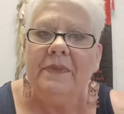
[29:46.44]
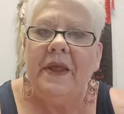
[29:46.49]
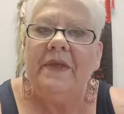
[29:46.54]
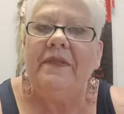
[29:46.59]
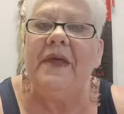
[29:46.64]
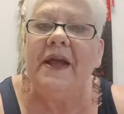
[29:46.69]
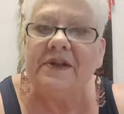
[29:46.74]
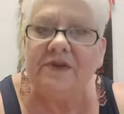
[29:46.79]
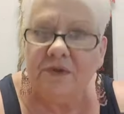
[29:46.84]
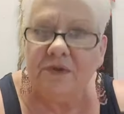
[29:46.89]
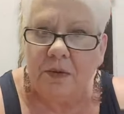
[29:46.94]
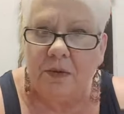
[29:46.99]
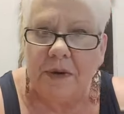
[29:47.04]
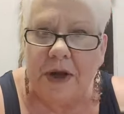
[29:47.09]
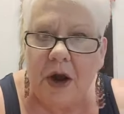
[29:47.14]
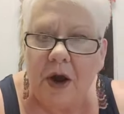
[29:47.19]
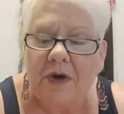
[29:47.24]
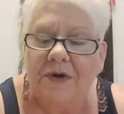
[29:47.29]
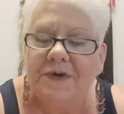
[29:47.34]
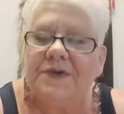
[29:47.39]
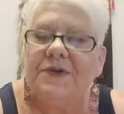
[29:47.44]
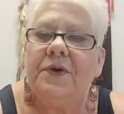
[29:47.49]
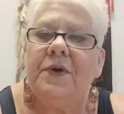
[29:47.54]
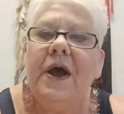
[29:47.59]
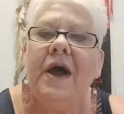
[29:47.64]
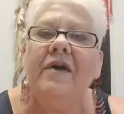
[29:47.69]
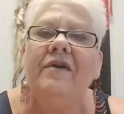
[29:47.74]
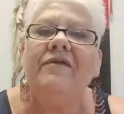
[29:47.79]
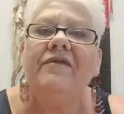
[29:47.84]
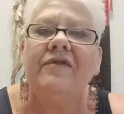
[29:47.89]
That's where we are. So
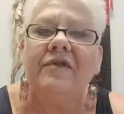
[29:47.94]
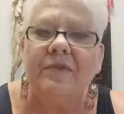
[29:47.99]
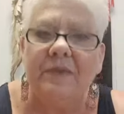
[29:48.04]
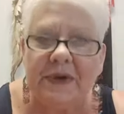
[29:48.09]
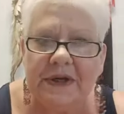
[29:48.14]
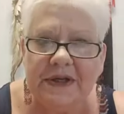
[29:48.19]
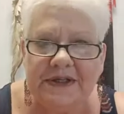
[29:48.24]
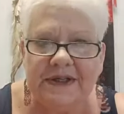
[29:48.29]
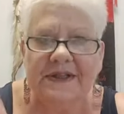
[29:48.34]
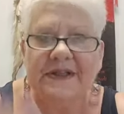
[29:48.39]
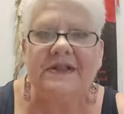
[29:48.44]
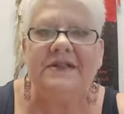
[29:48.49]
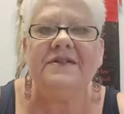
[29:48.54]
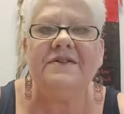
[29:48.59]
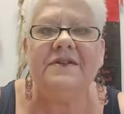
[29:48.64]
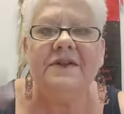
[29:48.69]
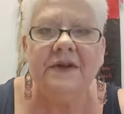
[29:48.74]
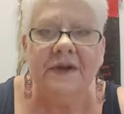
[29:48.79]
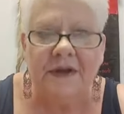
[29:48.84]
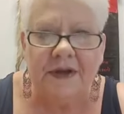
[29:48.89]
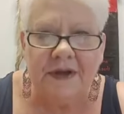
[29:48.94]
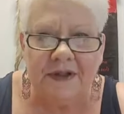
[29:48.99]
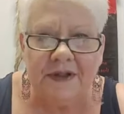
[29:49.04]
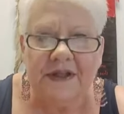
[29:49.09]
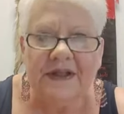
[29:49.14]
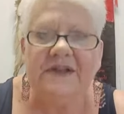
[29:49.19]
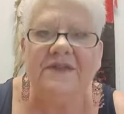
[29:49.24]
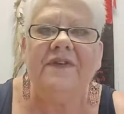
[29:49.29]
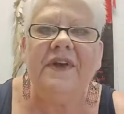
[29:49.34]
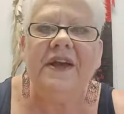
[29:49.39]
everybody's in
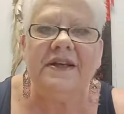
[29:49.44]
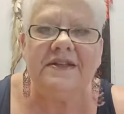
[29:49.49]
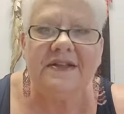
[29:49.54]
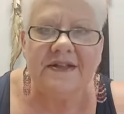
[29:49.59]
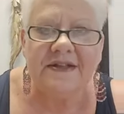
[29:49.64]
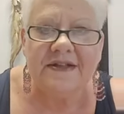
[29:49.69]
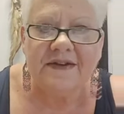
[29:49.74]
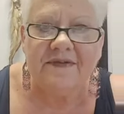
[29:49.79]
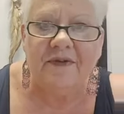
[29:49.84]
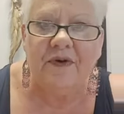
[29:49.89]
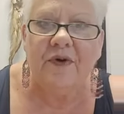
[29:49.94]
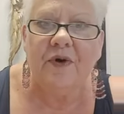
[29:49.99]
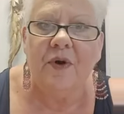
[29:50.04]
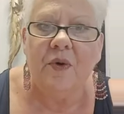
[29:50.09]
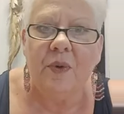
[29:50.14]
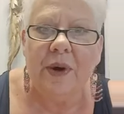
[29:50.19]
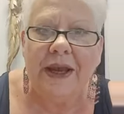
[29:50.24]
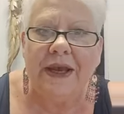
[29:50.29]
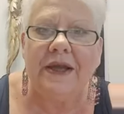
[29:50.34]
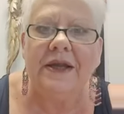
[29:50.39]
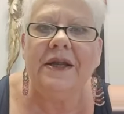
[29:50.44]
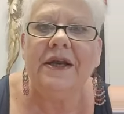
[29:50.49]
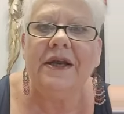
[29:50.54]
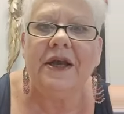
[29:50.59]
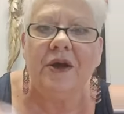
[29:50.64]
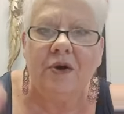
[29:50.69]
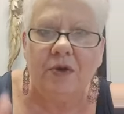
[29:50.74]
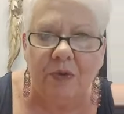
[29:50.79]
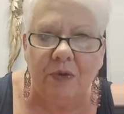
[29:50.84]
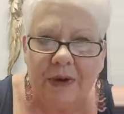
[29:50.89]
these phases of awakening
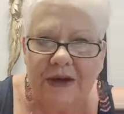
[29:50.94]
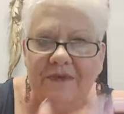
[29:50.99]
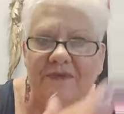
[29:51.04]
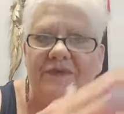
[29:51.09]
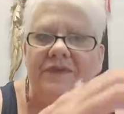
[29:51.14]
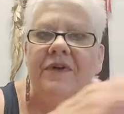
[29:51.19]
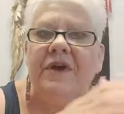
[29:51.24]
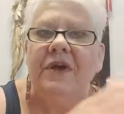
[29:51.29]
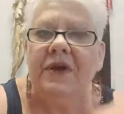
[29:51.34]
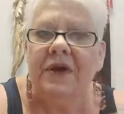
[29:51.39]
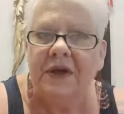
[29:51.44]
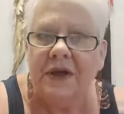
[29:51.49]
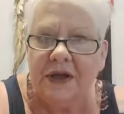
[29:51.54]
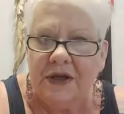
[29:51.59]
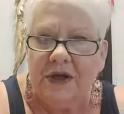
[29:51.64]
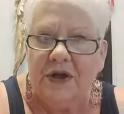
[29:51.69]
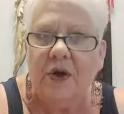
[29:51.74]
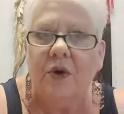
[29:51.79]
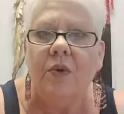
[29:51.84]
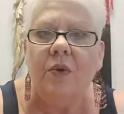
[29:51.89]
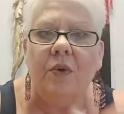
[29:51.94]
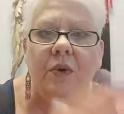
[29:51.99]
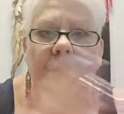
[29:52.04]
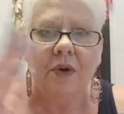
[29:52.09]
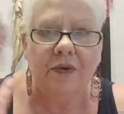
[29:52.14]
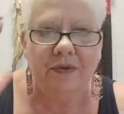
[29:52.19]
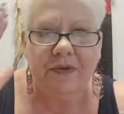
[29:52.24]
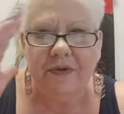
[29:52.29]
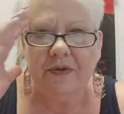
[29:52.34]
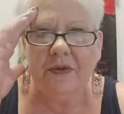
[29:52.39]
and grief.
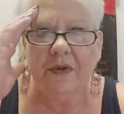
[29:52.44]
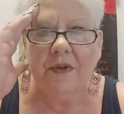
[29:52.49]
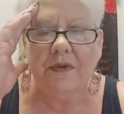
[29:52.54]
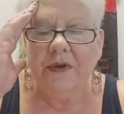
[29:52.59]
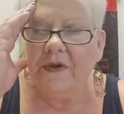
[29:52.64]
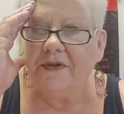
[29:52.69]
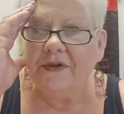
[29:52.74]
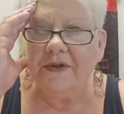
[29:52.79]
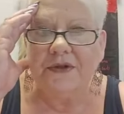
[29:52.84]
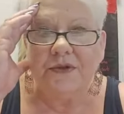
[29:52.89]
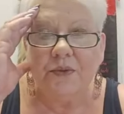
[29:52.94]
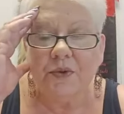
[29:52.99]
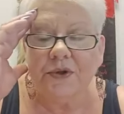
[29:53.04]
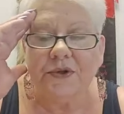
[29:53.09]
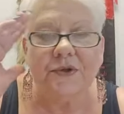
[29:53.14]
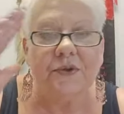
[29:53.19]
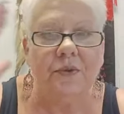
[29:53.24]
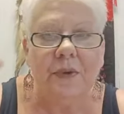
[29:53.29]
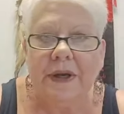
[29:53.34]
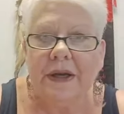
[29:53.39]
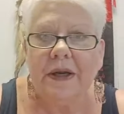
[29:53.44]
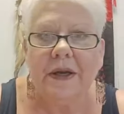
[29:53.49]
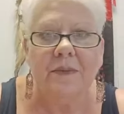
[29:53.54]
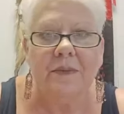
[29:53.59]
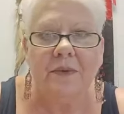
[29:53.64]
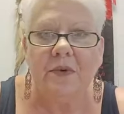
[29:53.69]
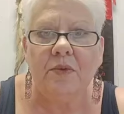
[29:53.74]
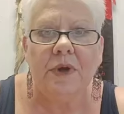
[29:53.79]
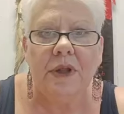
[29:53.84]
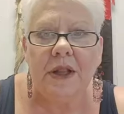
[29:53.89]
Nothing's worse than waking up
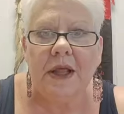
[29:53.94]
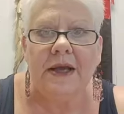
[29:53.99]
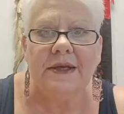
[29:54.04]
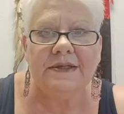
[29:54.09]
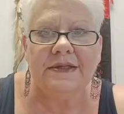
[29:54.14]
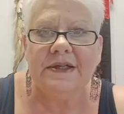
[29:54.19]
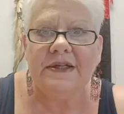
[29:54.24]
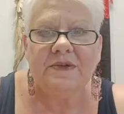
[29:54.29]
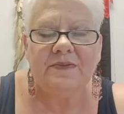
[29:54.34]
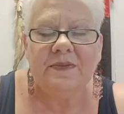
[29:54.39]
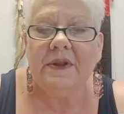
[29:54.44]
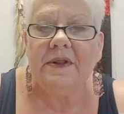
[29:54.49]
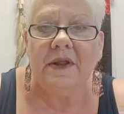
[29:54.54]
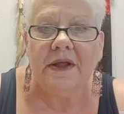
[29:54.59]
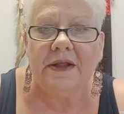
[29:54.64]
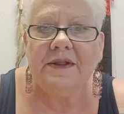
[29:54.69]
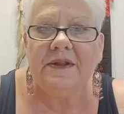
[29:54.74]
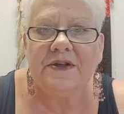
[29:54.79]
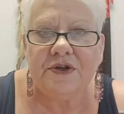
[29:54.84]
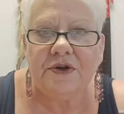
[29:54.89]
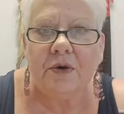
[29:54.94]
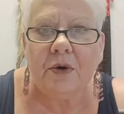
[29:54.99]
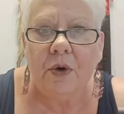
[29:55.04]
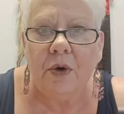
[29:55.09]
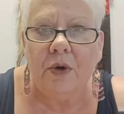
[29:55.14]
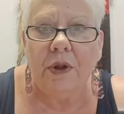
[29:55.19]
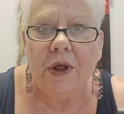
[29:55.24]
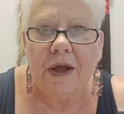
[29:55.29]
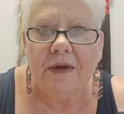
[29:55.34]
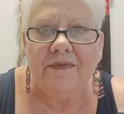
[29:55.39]
and realizing it's been like this your
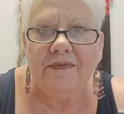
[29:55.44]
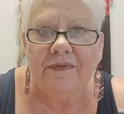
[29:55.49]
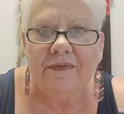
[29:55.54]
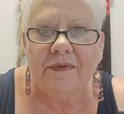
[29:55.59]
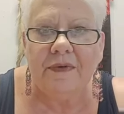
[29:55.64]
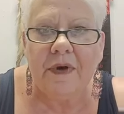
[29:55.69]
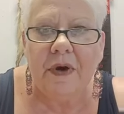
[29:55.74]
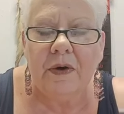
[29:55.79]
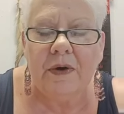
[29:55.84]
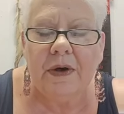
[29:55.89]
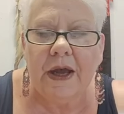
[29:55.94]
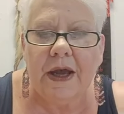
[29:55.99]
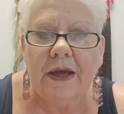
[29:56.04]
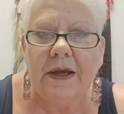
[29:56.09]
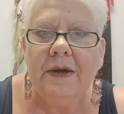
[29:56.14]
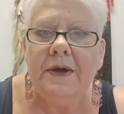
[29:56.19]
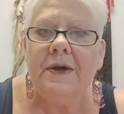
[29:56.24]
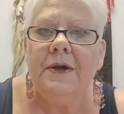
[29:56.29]
whole life. Okay.